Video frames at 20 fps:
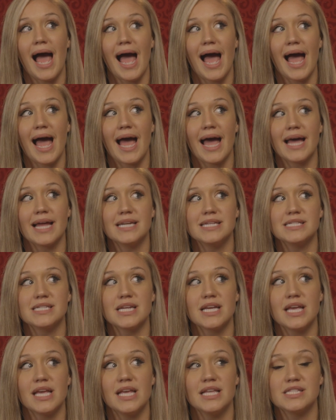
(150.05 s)
and
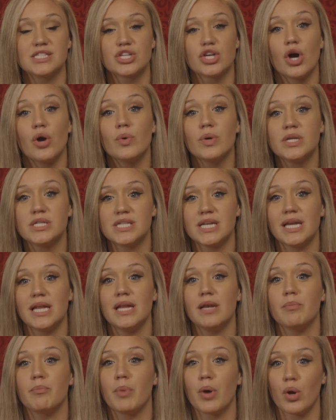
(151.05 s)
it's going to
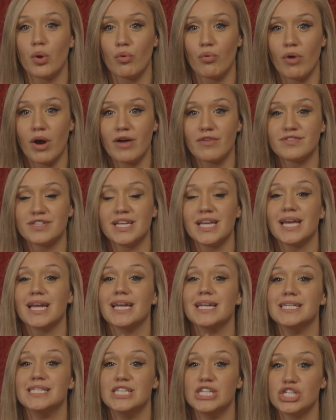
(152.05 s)
need bone grafting
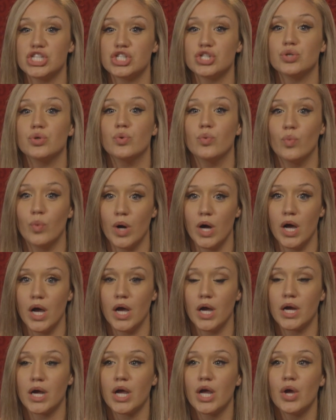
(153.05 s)
and additional
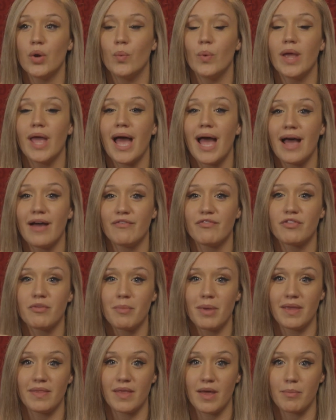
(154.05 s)
work. We have
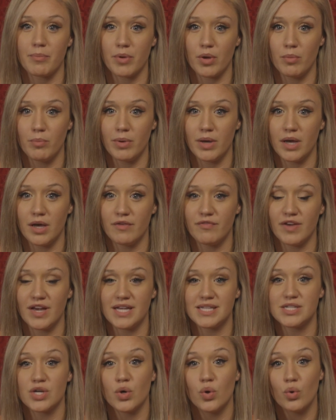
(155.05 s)
to make that bone
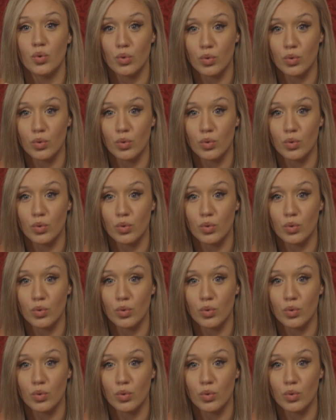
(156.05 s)
perfect.